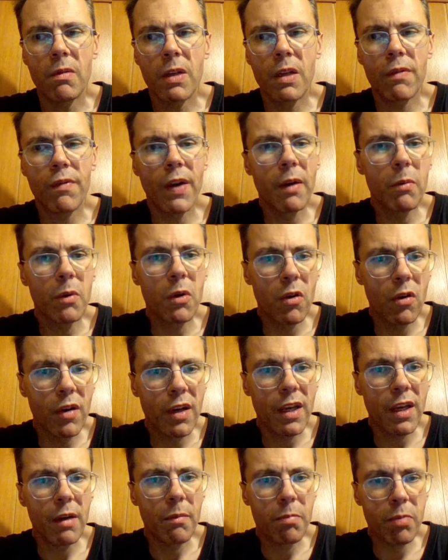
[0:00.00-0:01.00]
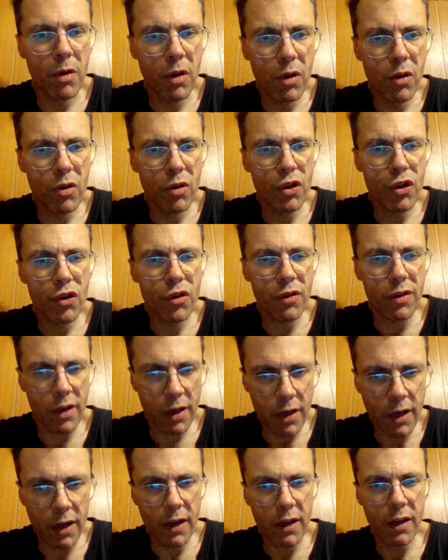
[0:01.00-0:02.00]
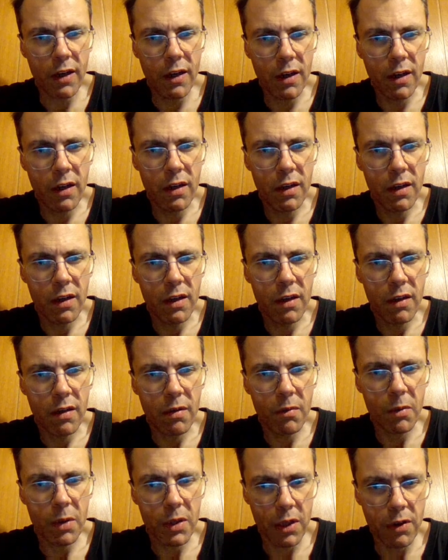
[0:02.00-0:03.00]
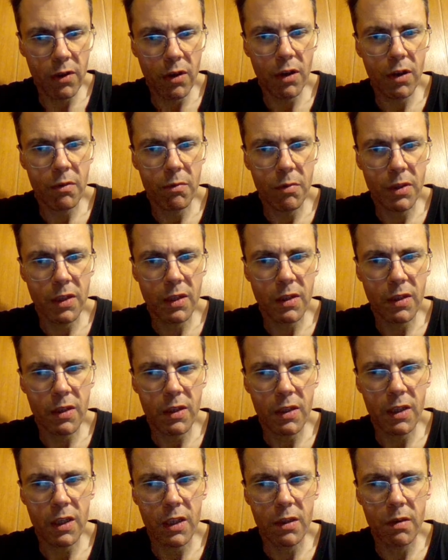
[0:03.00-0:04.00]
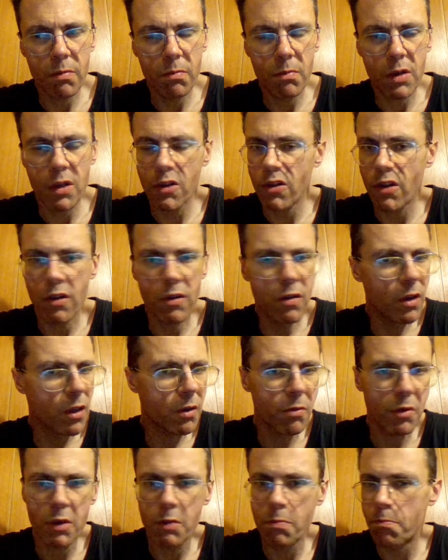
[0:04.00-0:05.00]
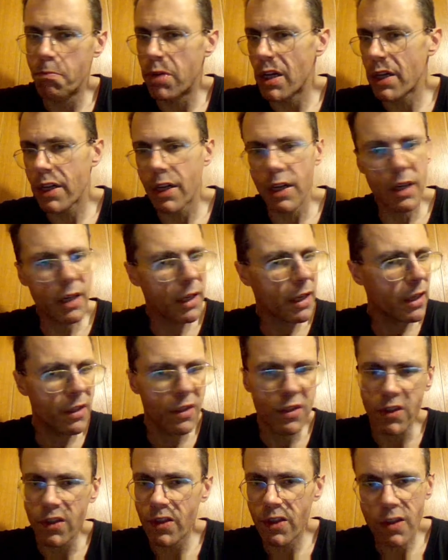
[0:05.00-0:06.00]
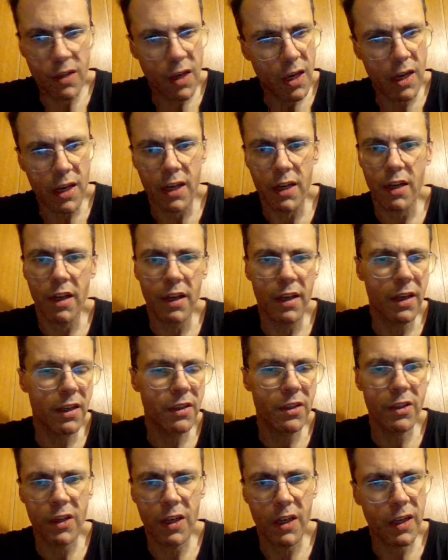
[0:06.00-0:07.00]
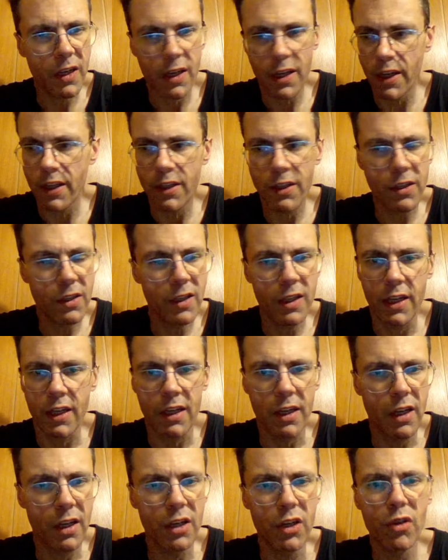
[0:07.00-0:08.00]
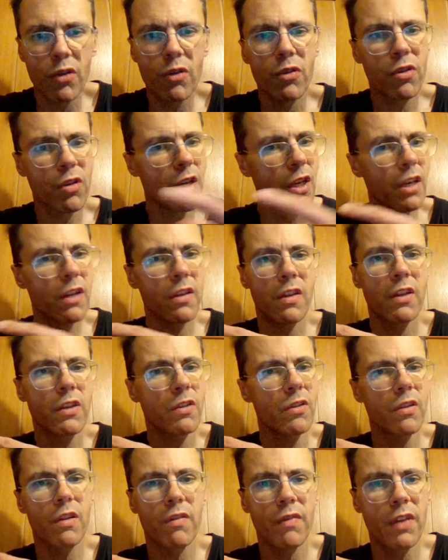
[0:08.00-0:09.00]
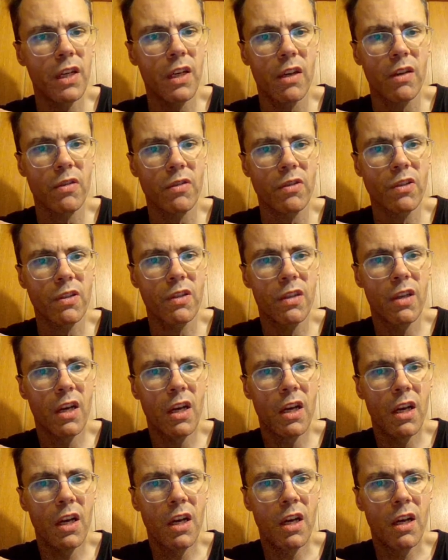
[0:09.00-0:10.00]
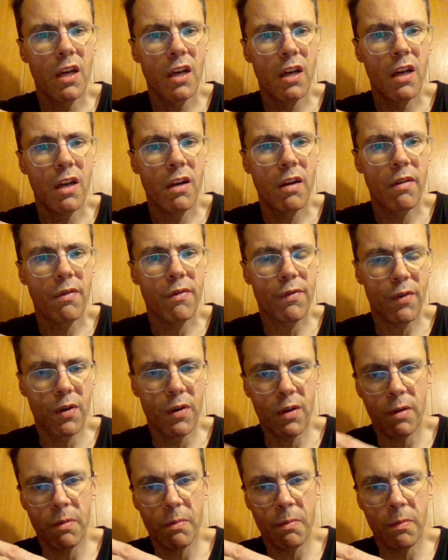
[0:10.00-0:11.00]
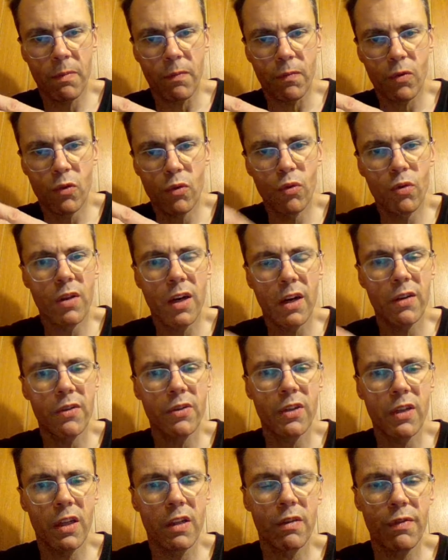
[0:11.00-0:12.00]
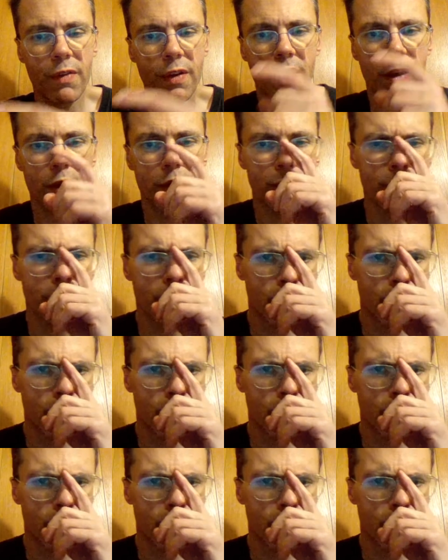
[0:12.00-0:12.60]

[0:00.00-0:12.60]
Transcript: if I would only approach to the car, where the dog was inside because the dog was barking like insane, like insane, like insane. And you could hear this on the videos from 2012